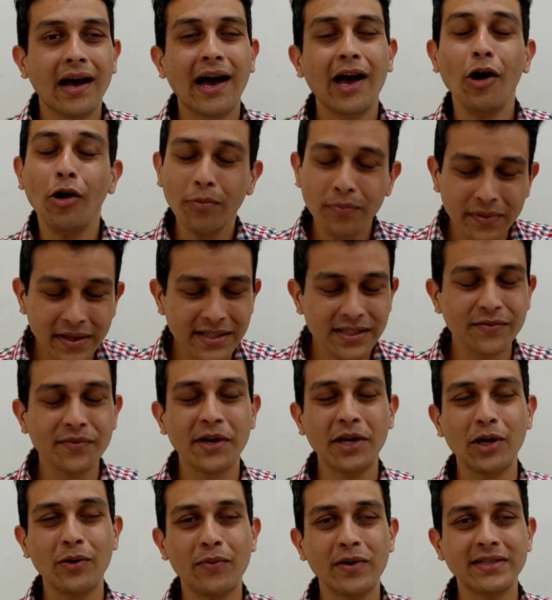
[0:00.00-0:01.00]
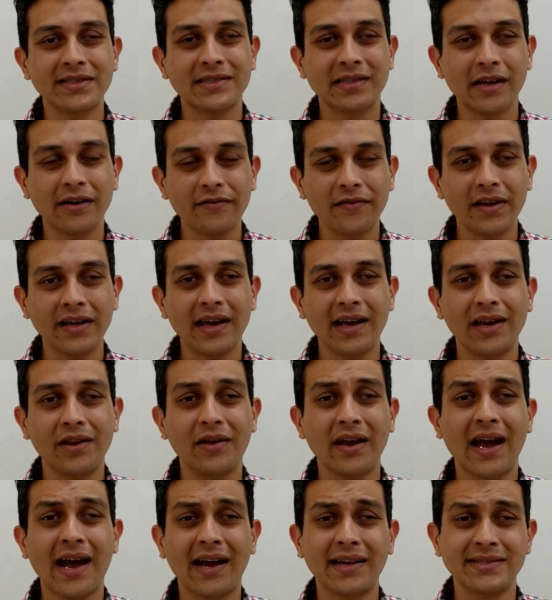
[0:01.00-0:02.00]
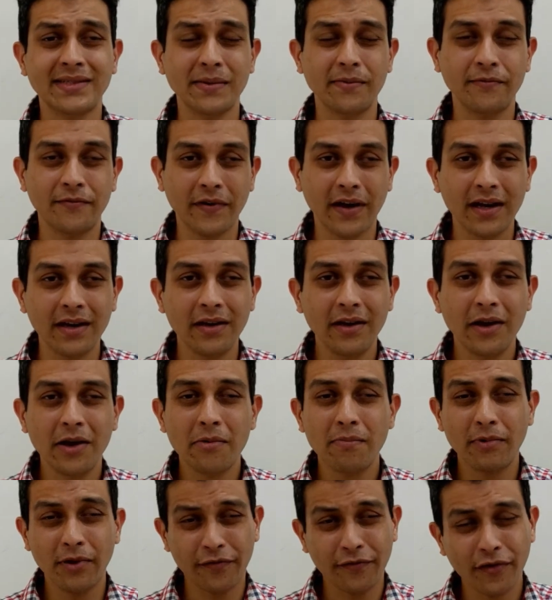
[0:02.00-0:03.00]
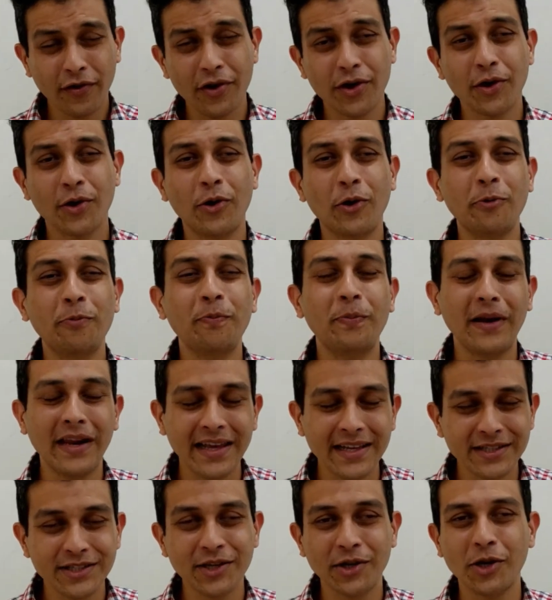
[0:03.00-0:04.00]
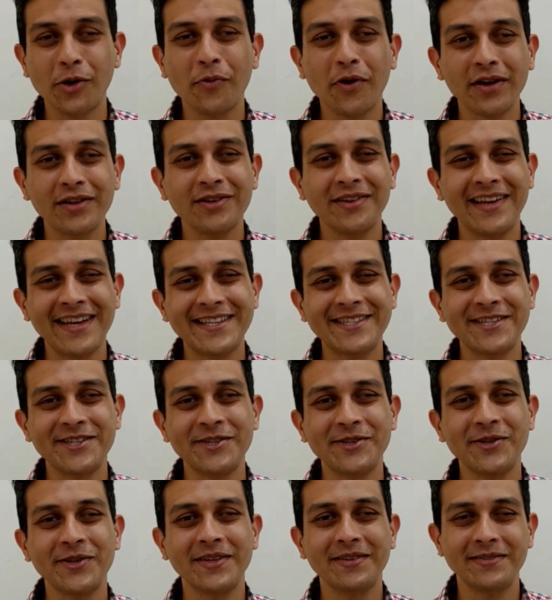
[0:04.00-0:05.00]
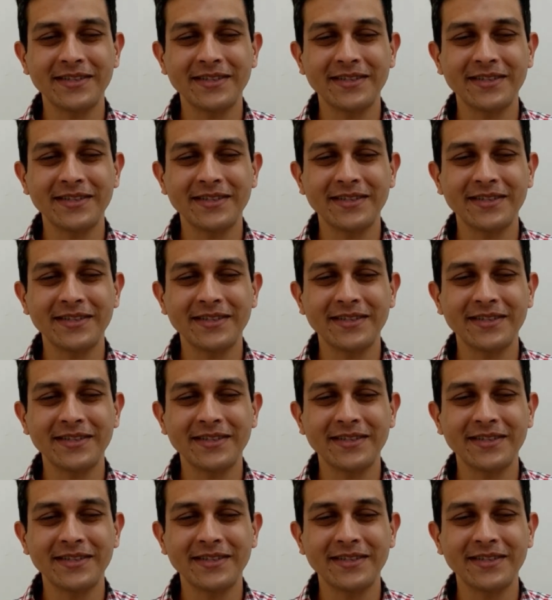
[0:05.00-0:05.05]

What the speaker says: I hope this video was lovely and you had some fun. Before you go, please, you know what you need to do.